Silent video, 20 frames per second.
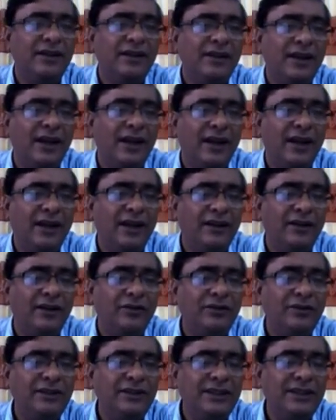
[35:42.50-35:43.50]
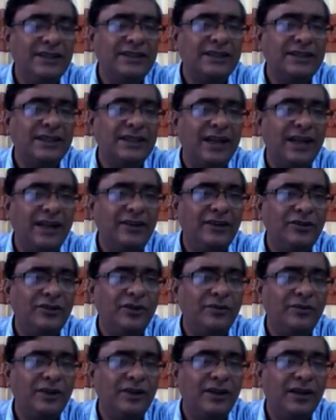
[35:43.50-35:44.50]
now this kind
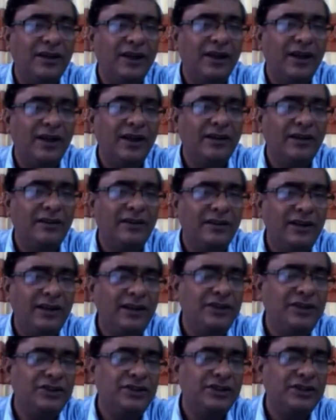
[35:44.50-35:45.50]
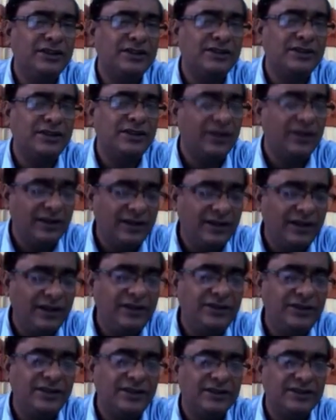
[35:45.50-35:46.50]
of
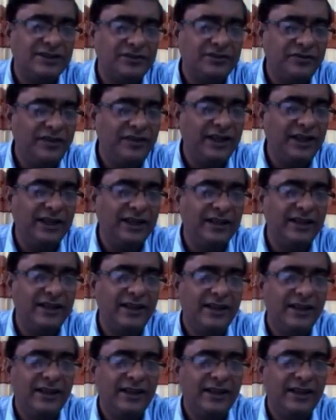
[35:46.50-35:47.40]
religious feeling